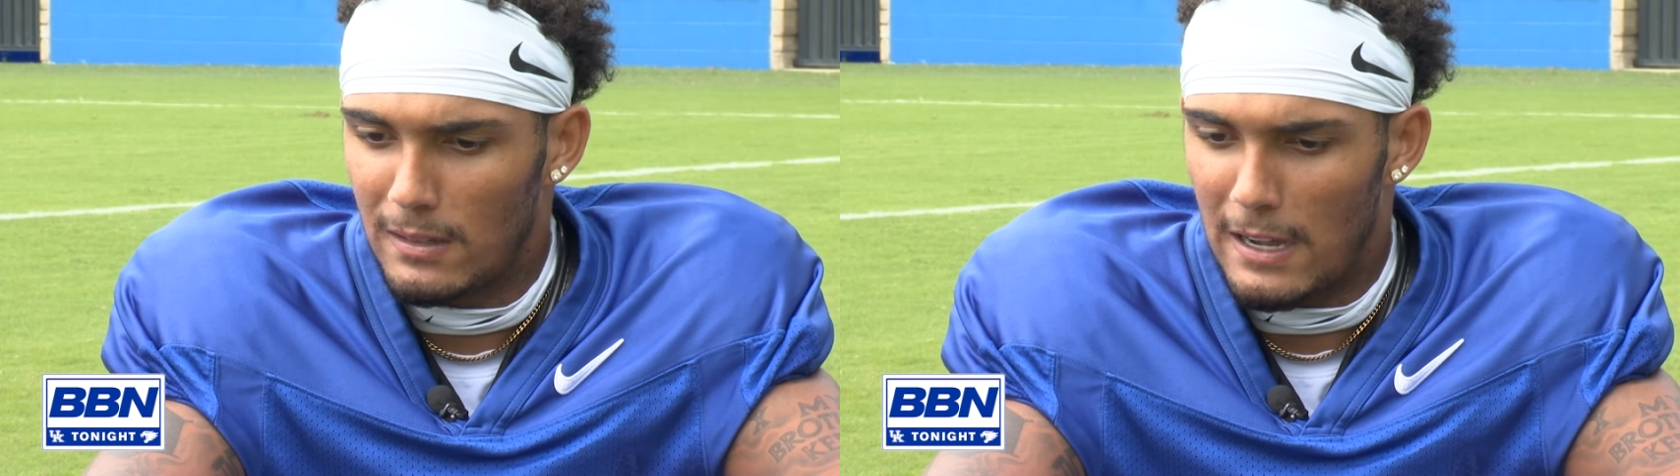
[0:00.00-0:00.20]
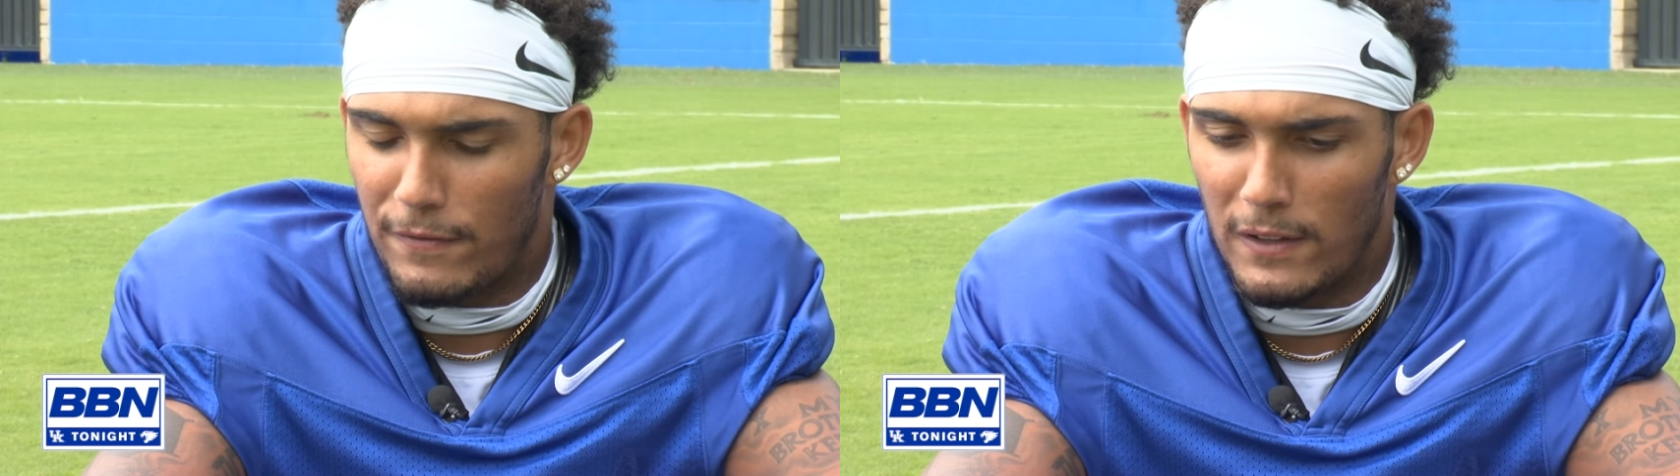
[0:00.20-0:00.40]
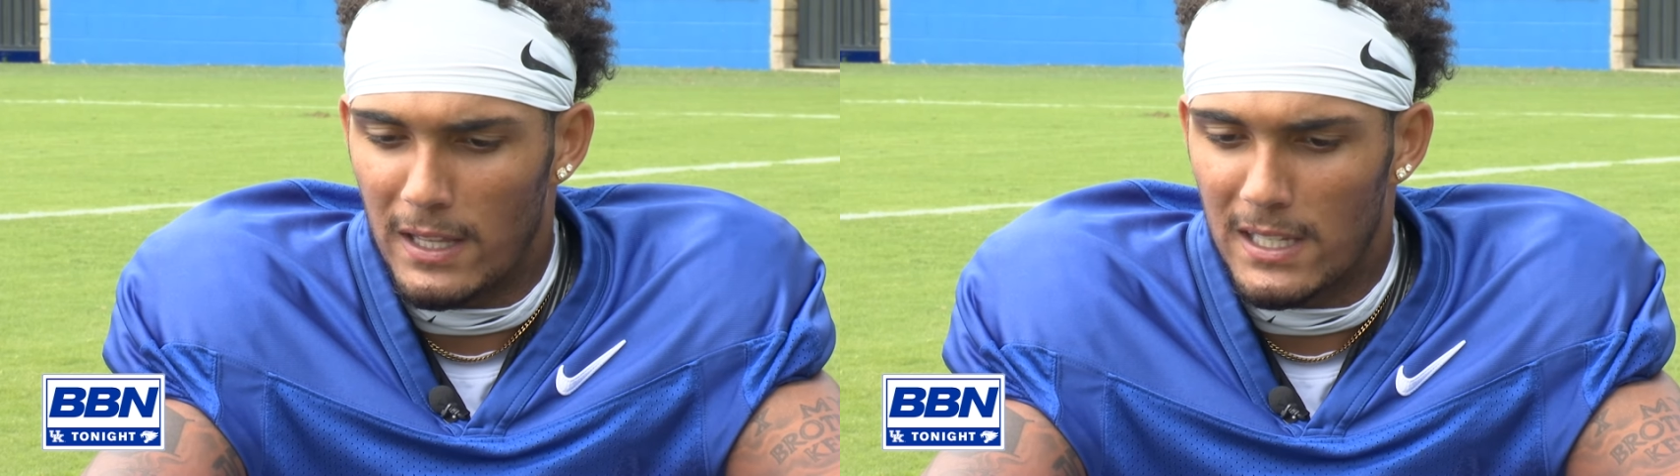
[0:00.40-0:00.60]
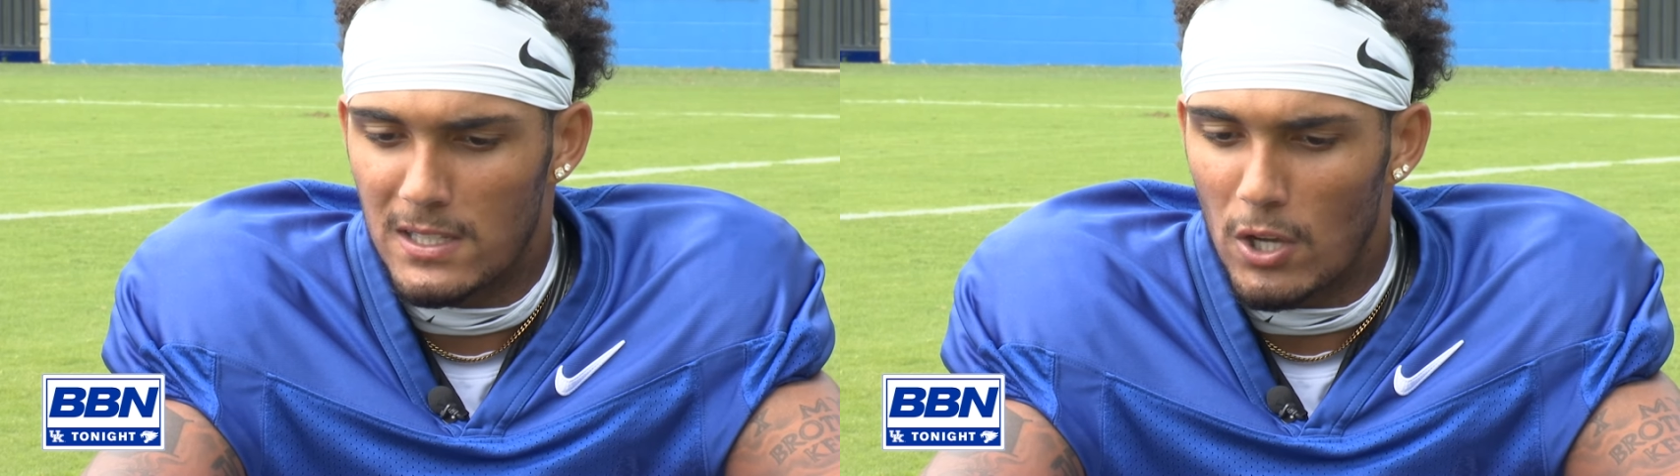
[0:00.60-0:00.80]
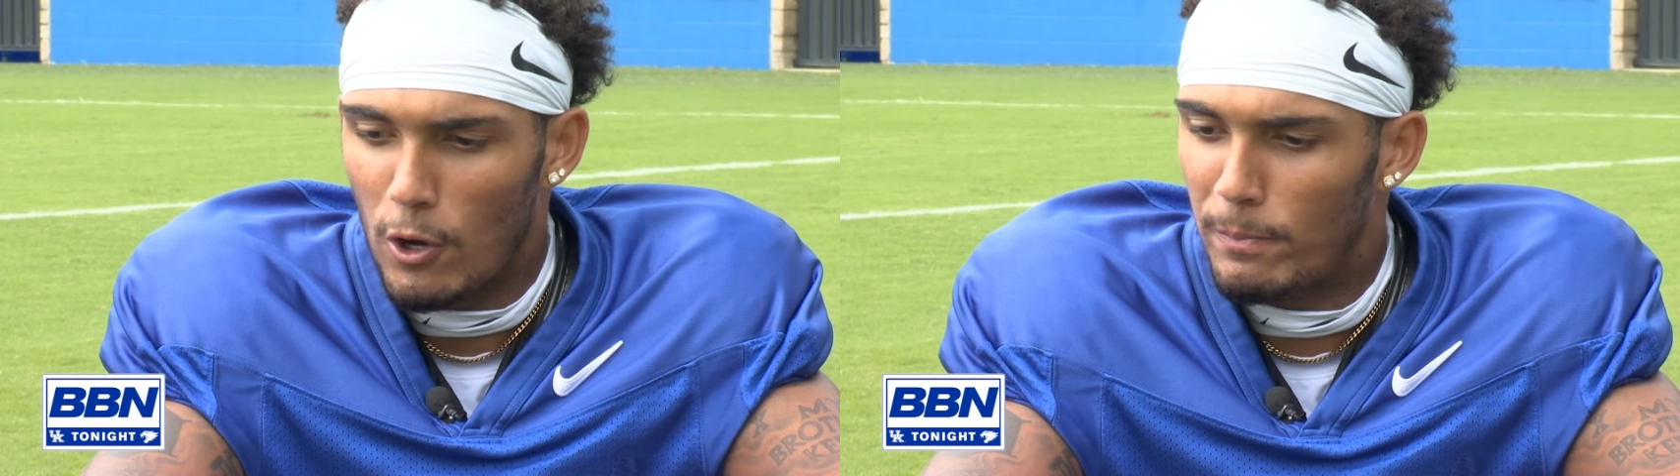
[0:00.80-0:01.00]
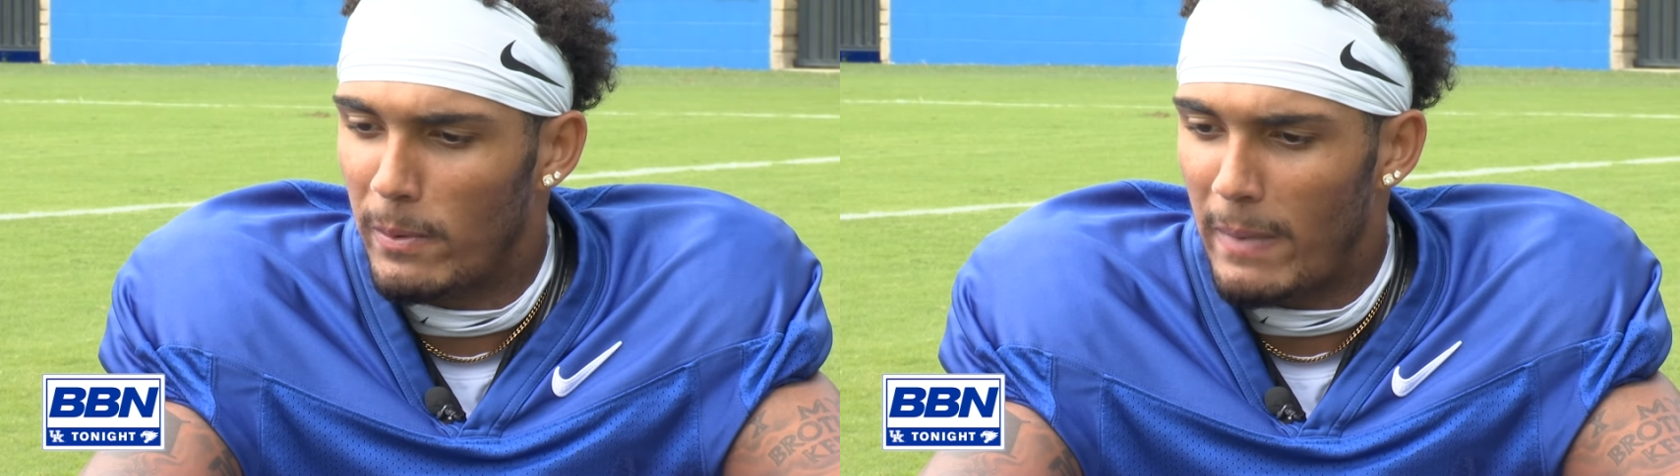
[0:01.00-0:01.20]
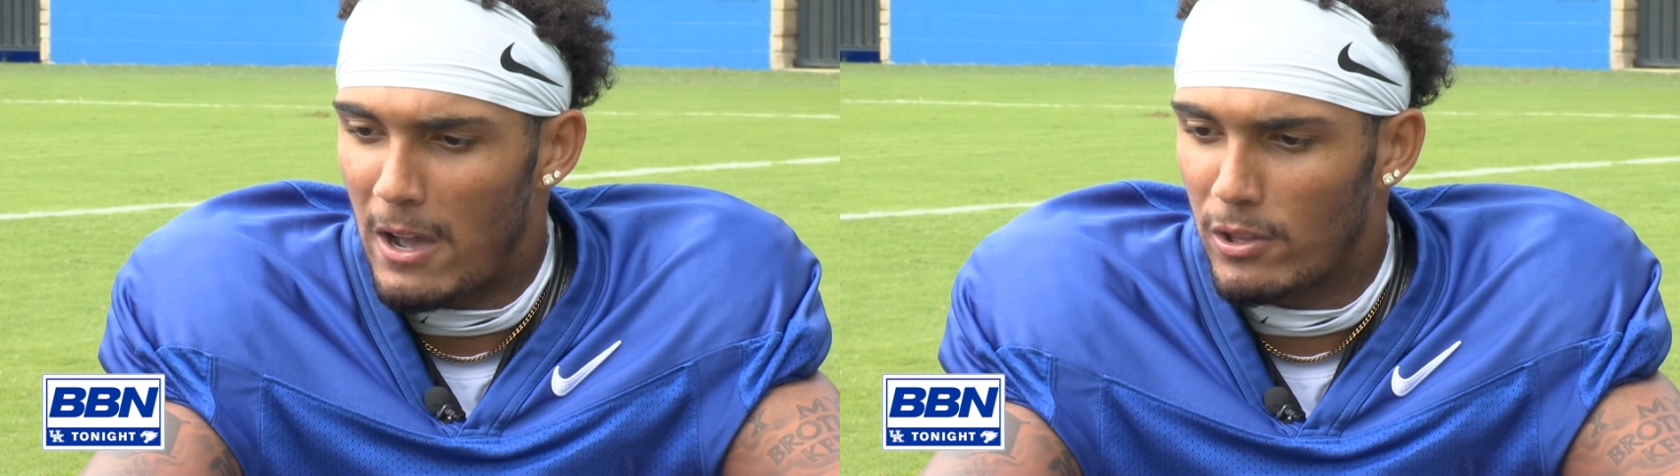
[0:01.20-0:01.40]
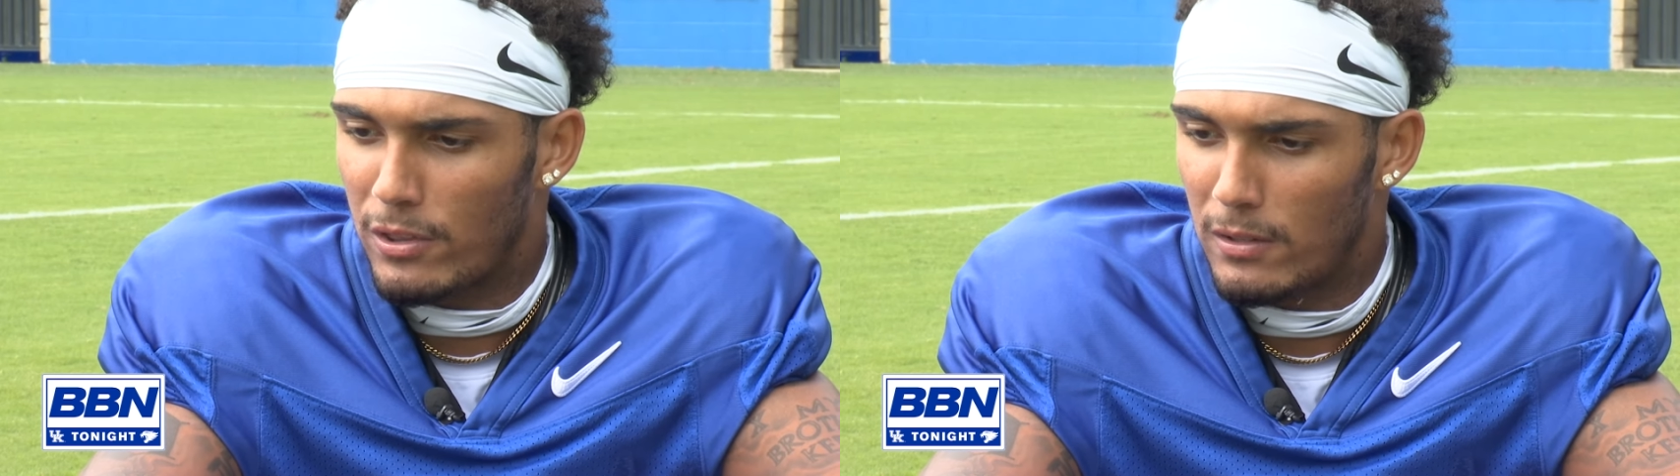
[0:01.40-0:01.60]
I feel like it's an open
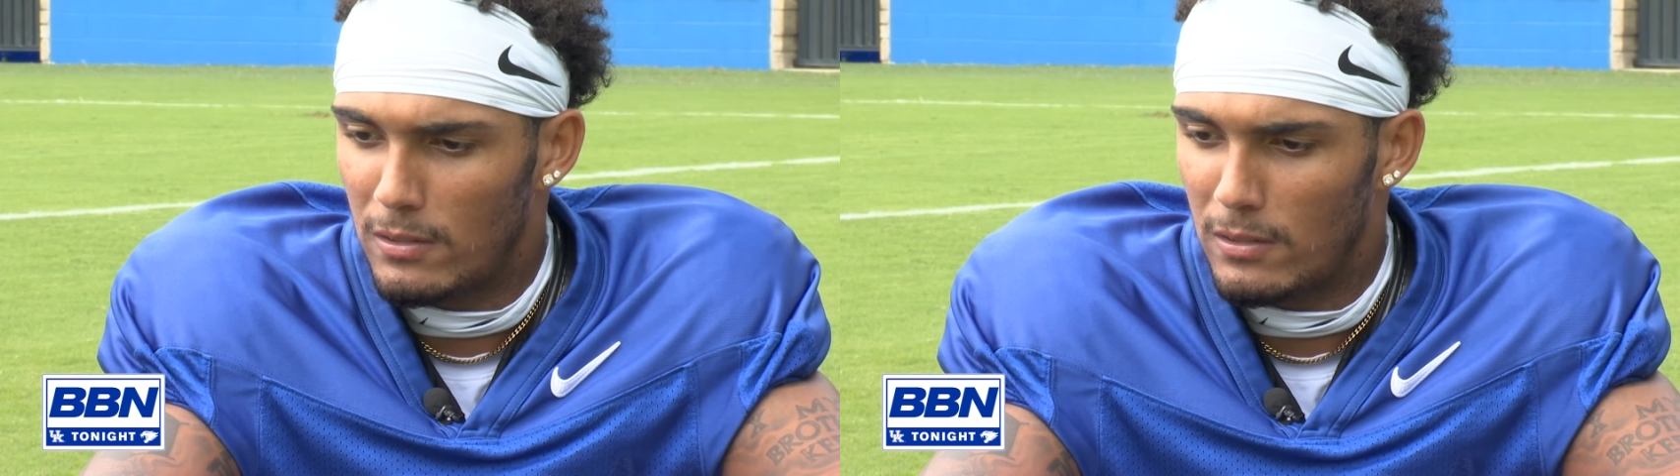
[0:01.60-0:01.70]
mouth